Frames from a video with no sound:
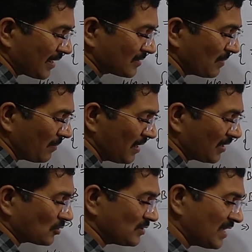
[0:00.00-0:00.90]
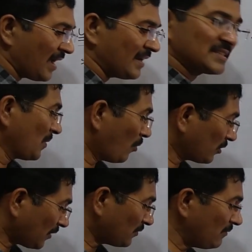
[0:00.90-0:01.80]
X may belong to A or X. Both
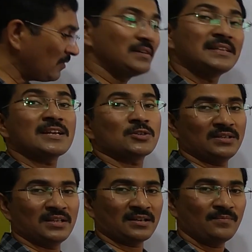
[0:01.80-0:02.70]
of them we will take together.